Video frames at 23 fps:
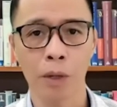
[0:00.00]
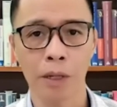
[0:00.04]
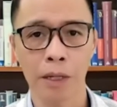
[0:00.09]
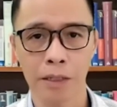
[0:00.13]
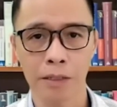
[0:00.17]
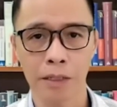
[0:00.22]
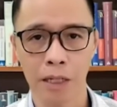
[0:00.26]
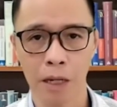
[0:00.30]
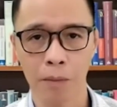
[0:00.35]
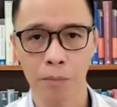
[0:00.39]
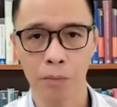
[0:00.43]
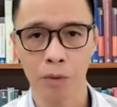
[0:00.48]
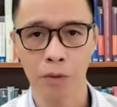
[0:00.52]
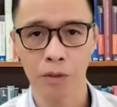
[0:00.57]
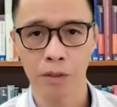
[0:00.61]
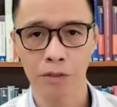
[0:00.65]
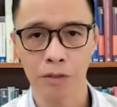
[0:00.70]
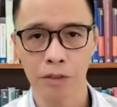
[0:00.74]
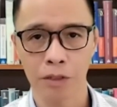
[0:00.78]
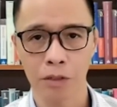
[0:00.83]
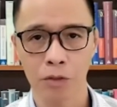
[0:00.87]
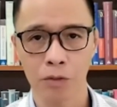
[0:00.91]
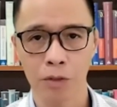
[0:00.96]
example
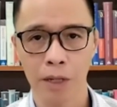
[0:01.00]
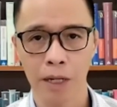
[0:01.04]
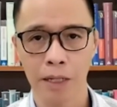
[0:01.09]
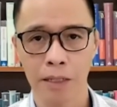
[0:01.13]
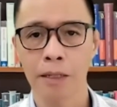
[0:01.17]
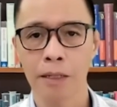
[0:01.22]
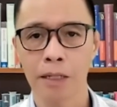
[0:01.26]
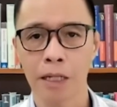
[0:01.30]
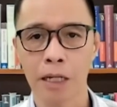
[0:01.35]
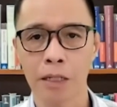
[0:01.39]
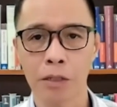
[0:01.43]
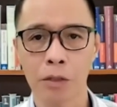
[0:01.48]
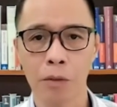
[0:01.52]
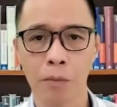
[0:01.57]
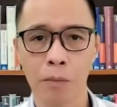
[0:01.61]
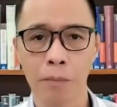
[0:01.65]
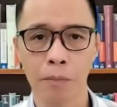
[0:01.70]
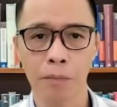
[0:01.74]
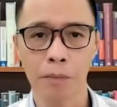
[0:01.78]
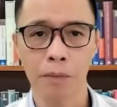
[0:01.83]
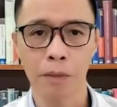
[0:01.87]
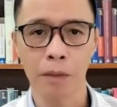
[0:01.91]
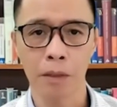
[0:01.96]
is the United Kingdom.
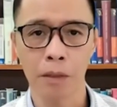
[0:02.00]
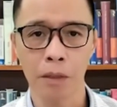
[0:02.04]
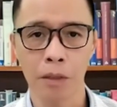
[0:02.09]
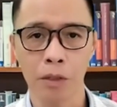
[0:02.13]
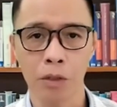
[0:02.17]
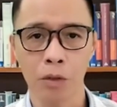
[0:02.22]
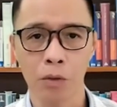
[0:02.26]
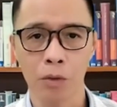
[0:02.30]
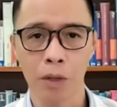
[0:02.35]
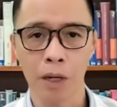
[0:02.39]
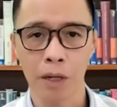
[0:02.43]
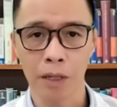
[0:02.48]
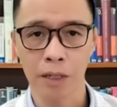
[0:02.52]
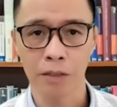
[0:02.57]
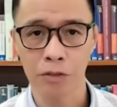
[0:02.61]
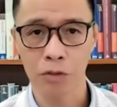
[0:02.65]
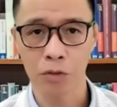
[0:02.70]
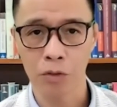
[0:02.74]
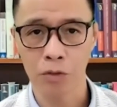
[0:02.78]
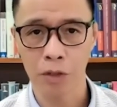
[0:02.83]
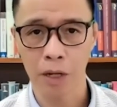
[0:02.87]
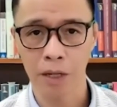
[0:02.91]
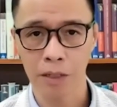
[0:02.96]
The
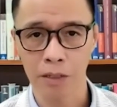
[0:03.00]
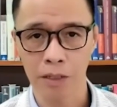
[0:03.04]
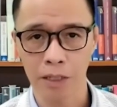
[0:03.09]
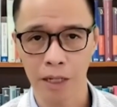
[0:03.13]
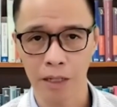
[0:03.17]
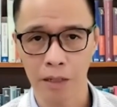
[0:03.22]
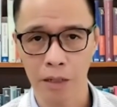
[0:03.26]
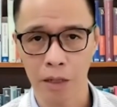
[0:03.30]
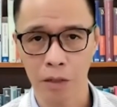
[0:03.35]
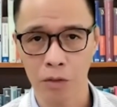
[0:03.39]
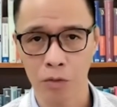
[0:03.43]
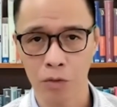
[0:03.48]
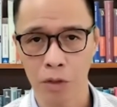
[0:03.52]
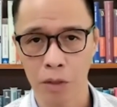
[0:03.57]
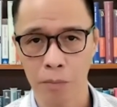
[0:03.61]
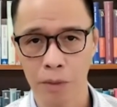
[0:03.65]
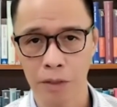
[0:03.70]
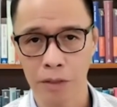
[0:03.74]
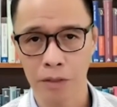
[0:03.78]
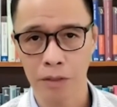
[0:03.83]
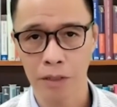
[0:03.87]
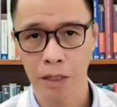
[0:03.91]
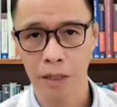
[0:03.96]
U.S.U.K
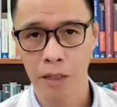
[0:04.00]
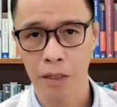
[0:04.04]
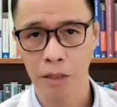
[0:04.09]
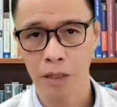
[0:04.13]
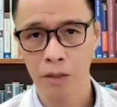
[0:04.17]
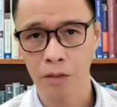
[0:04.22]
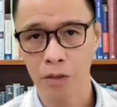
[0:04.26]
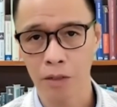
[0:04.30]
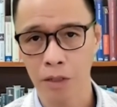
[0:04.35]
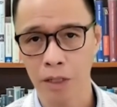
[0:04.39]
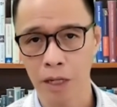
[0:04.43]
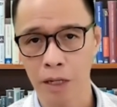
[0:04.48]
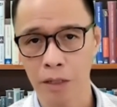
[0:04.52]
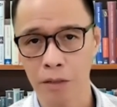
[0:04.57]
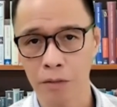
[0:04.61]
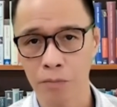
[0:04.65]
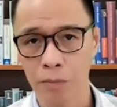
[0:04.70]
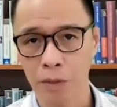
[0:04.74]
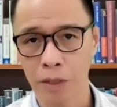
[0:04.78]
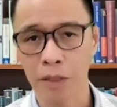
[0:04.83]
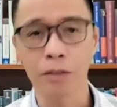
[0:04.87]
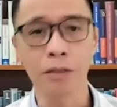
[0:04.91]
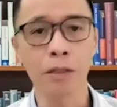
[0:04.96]
agreement set another kind
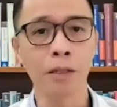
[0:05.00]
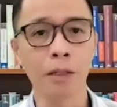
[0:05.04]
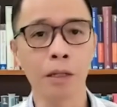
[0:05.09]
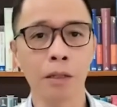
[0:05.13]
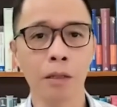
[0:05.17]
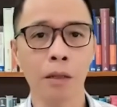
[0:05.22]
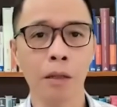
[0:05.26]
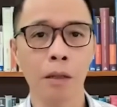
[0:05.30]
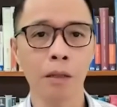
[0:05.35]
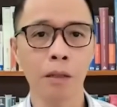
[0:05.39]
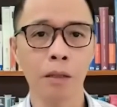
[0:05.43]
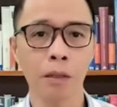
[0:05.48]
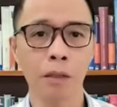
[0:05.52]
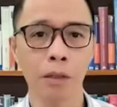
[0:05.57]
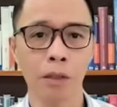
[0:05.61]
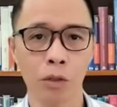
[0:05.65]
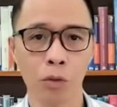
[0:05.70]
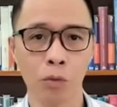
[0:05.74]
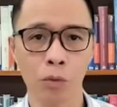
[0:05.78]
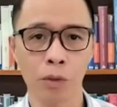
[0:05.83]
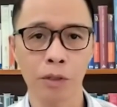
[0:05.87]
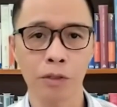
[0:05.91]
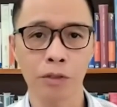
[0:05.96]
of precedent. The
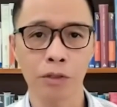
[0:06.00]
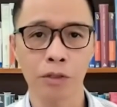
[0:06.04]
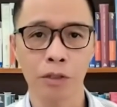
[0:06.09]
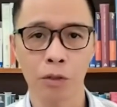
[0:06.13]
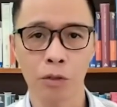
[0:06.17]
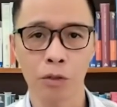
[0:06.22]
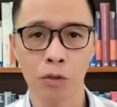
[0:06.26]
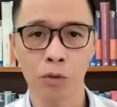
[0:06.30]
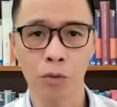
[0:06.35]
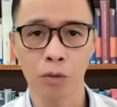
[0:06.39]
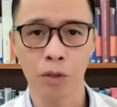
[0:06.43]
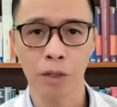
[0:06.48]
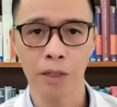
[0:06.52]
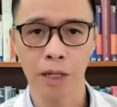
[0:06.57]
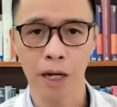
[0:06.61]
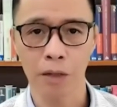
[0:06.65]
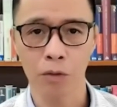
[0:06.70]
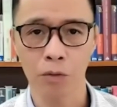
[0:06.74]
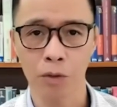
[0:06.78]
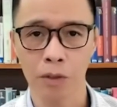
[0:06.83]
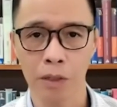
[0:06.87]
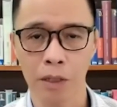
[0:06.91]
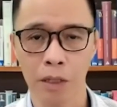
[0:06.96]
US still
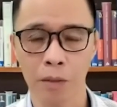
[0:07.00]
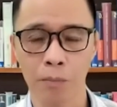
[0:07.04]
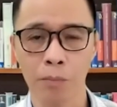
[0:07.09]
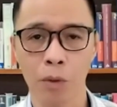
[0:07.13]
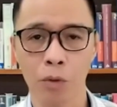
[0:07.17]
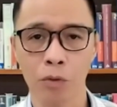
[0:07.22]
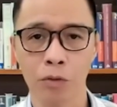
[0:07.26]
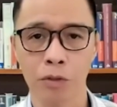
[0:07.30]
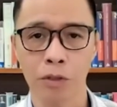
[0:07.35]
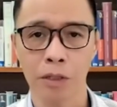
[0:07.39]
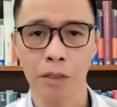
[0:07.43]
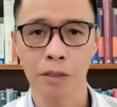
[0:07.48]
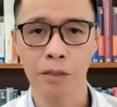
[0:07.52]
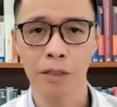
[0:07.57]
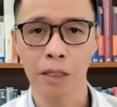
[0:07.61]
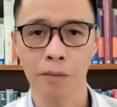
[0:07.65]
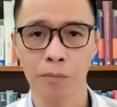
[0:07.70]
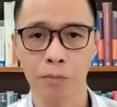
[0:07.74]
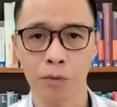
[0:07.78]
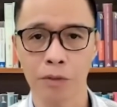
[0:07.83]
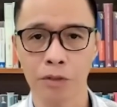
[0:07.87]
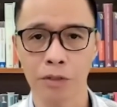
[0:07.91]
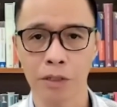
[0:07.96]
unilaterally imposed a
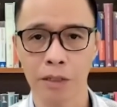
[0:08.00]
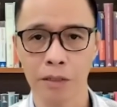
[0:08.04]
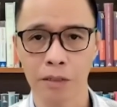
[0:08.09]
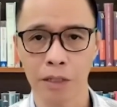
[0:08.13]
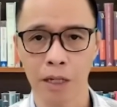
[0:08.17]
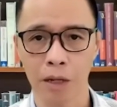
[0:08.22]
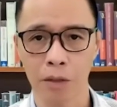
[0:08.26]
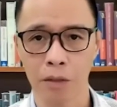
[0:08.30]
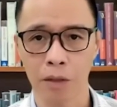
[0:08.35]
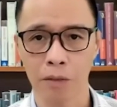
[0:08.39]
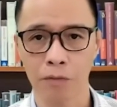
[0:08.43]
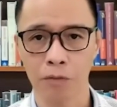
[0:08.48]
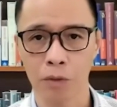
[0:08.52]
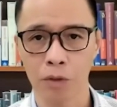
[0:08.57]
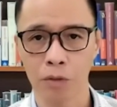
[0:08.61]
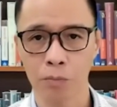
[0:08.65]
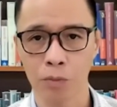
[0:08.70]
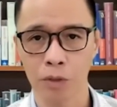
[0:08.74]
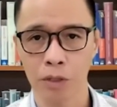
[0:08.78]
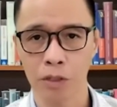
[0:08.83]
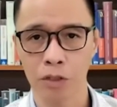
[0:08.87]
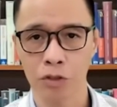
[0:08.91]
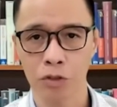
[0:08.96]
10% tariff on
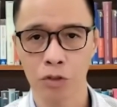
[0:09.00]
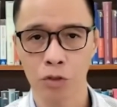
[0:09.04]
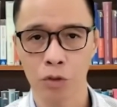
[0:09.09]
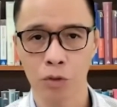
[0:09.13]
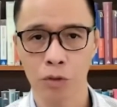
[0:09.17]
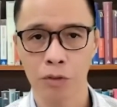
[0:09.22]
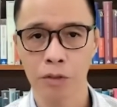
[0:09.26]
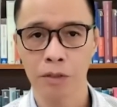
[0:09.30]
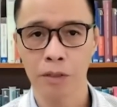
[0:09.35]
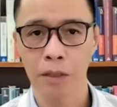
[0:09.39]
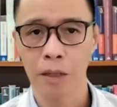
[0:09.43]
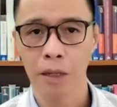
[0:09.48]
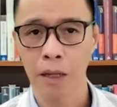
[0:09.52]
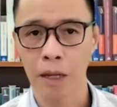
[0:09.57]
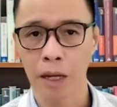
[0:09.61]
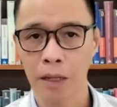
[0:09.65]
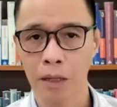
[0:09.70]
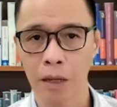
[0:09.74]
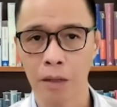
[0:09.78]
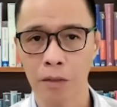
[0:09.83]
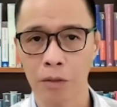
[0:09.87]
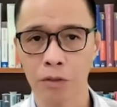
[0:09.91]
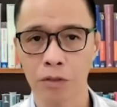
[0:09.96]
British goods,
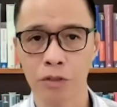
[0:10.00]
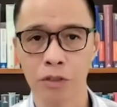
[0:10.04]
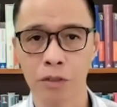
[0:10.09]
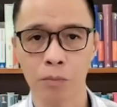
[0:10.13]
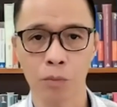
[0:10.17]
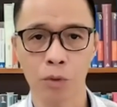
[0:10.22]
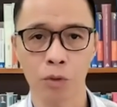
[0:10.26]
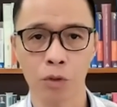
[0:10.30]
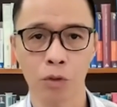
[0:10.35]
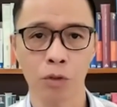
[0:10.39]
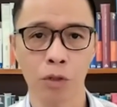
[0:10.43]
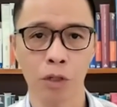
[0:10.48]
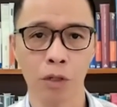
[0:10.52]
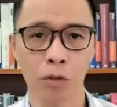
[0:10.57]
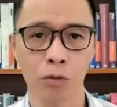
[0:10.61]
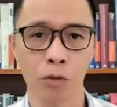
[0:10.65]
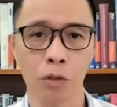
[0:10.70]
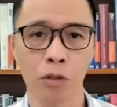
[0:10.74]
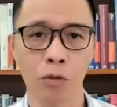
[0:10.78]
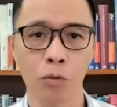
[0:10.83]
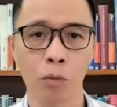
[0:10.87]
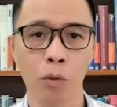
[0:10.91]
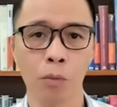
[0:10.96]
and other similar
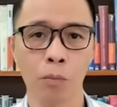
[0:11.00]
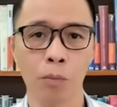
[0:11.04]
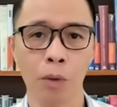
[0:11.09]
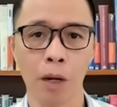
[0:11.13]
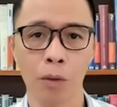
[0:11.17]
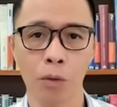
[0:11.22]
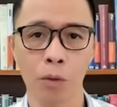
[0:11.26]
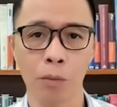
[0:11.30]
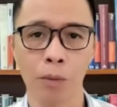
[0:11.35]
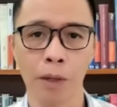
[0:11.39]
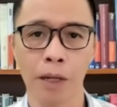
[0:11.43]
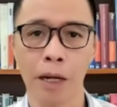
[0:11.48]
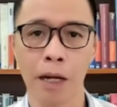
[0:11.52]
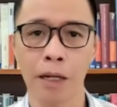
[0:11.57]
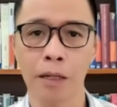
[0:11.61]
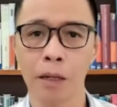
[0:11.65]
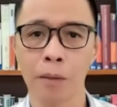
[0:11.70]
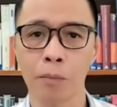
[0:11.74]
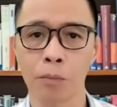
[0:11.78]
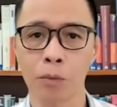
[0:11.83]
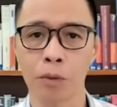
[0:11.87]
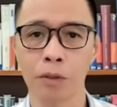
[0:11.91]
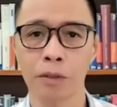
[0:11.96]
countries will probably end
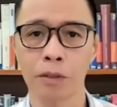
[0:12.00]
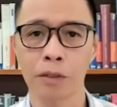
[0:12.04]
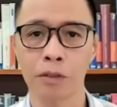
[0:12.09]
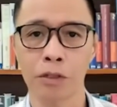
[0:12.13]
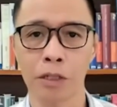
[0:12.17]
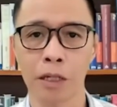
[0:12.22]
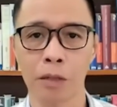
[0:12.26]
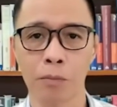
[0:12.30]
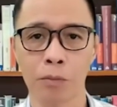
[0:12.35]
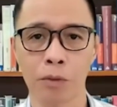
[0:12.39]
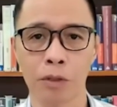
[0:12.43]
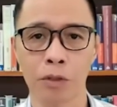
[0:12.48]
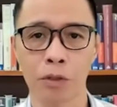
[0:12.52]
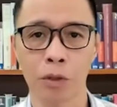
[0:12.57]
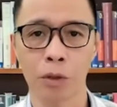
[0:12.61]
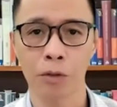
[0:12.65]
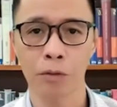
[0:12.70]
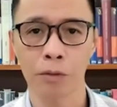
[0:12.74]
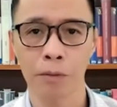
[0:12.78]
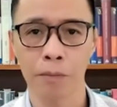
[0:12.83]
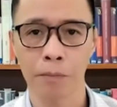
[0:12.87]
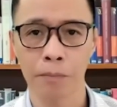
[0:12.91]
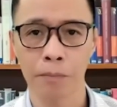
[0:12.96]
up with the same result.